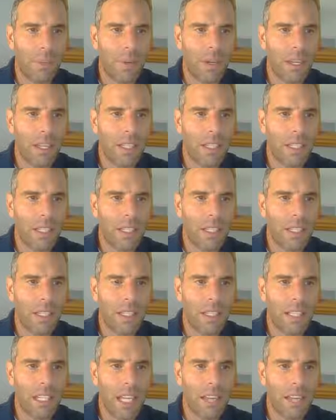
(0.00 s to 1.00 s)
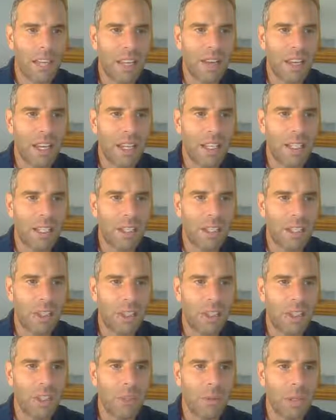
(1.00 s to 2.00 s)
is I press the Save As.
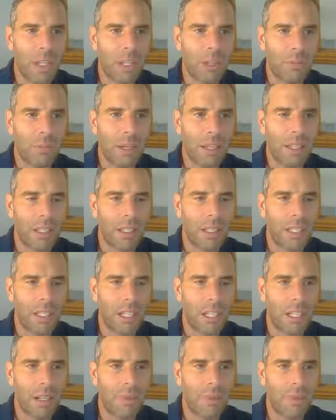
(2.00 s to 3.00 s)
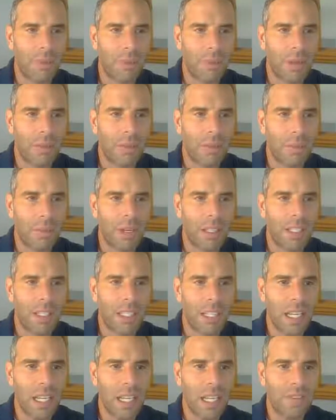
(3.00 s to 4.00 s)
You can do either buttons here, but if you
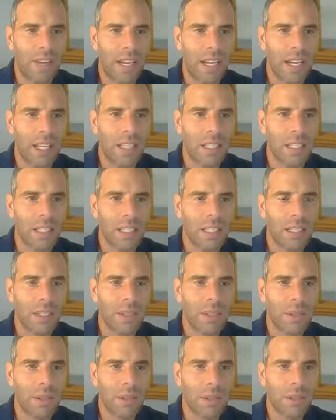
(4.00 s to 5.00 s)
press Save As,